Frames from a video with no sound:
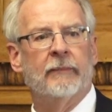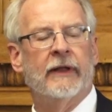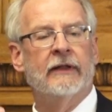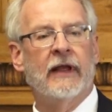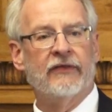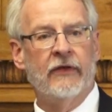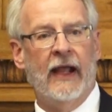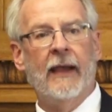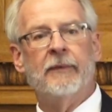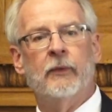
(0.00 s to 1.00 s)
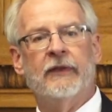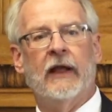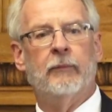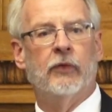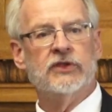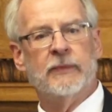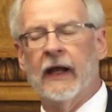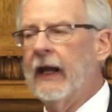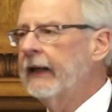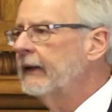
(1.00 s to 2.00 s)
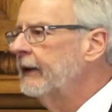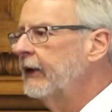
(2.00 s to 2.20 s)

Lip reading: but it doesn't happen without pushback. I